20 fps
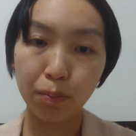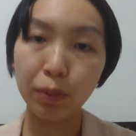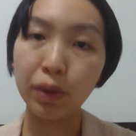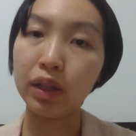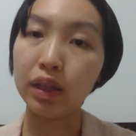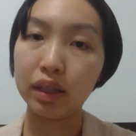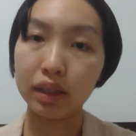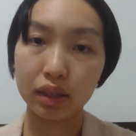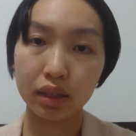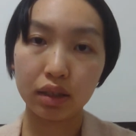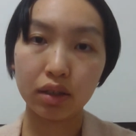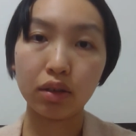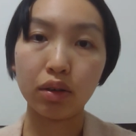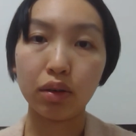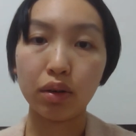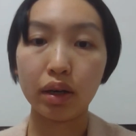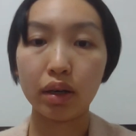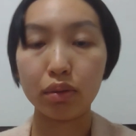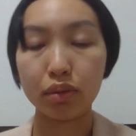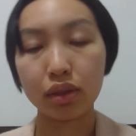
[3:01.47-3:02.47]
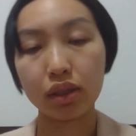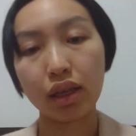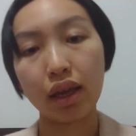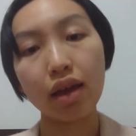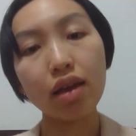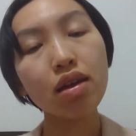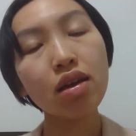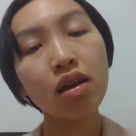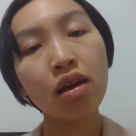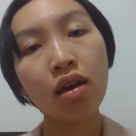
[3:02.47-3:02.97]
political, I would
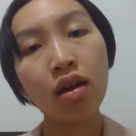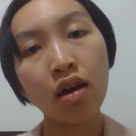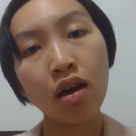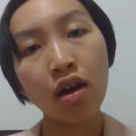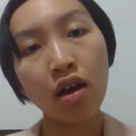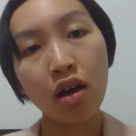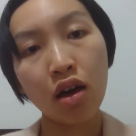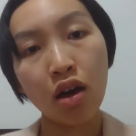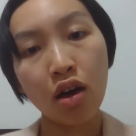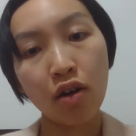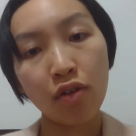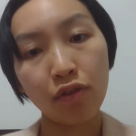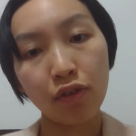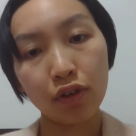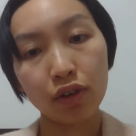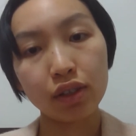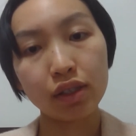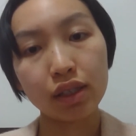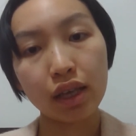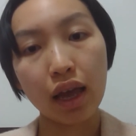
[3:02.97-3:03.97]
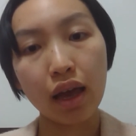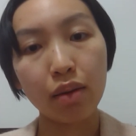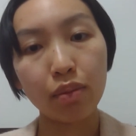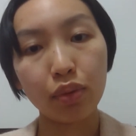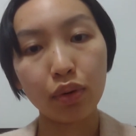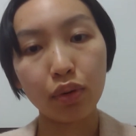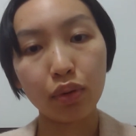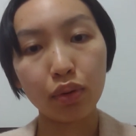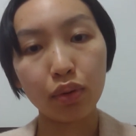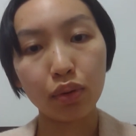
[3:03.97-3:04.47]
say. For
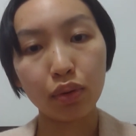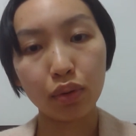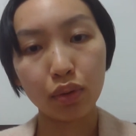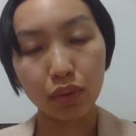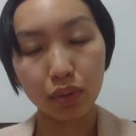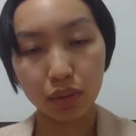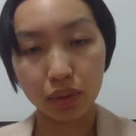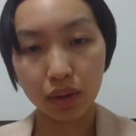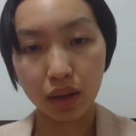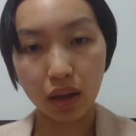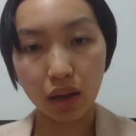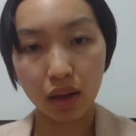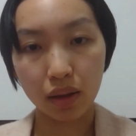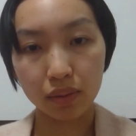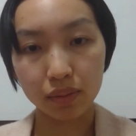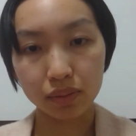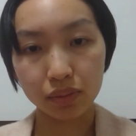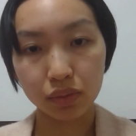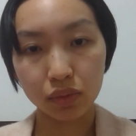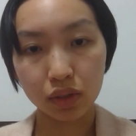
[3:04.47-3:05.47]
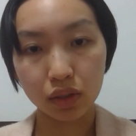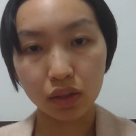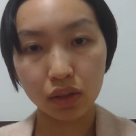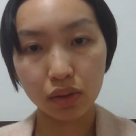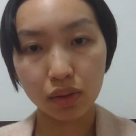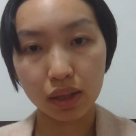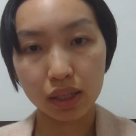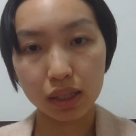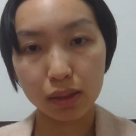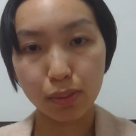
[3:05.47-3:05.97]
example, the
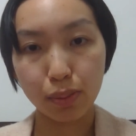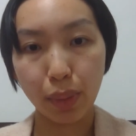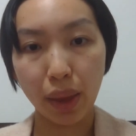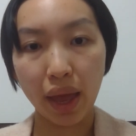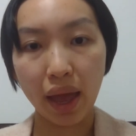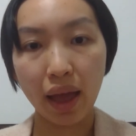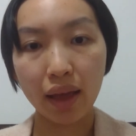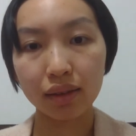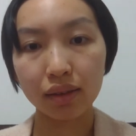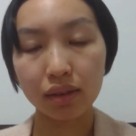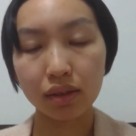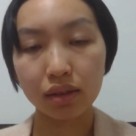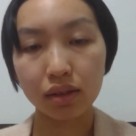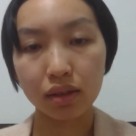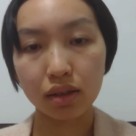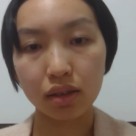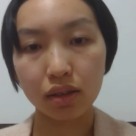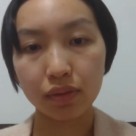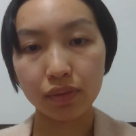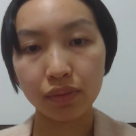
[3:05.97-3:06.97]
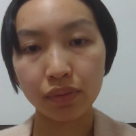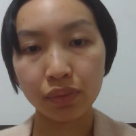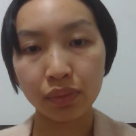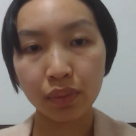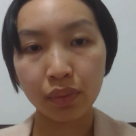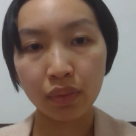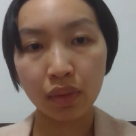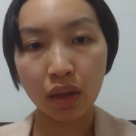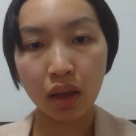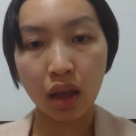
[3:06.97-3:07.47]
US banned the
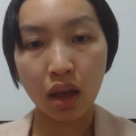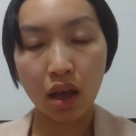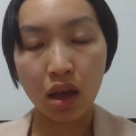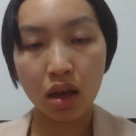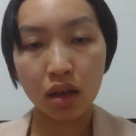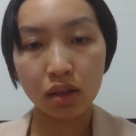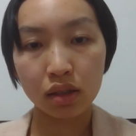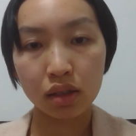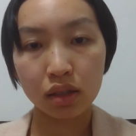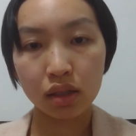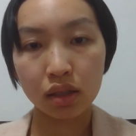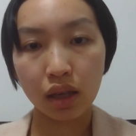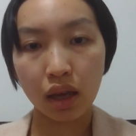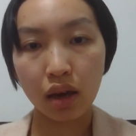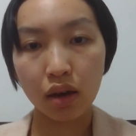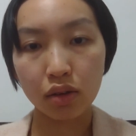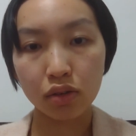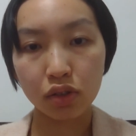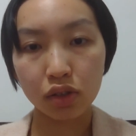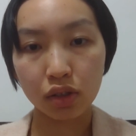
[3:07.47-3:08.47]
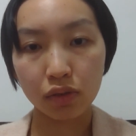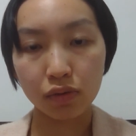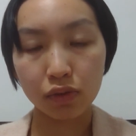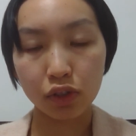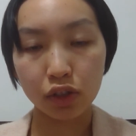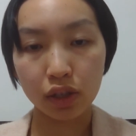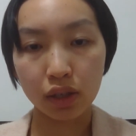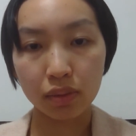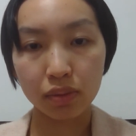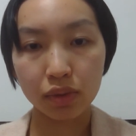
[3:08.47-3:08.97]
sales of
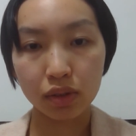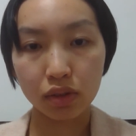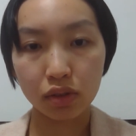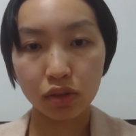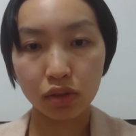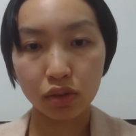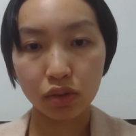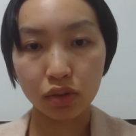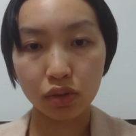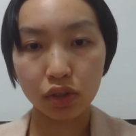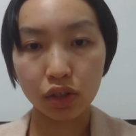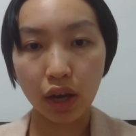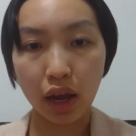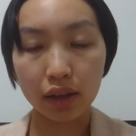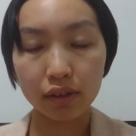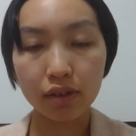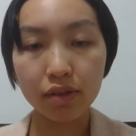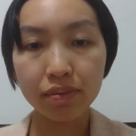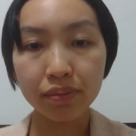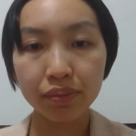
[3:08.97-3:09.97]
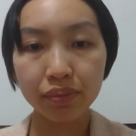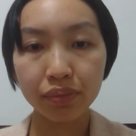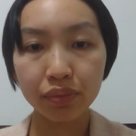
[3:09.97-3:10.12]
chips to China.